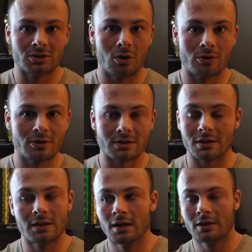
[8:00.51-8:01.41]
shoulders,
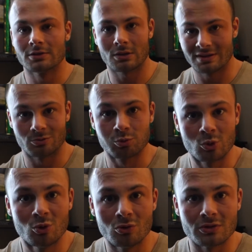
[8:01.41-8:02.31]
and there's all these
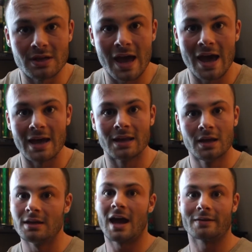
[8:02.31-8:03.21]
rules, and
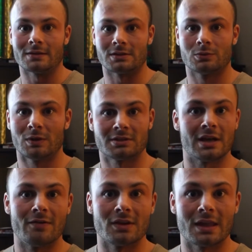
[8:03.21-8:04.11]
you have to switch
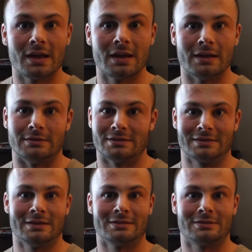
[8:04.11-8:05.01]
everything, and it
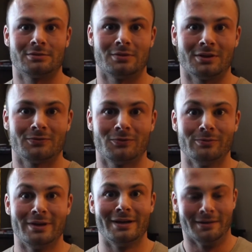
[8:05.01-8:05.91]
just gets stressful,
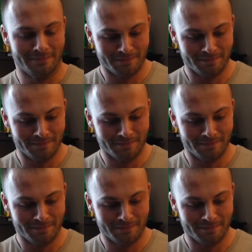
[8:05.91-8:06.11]
man.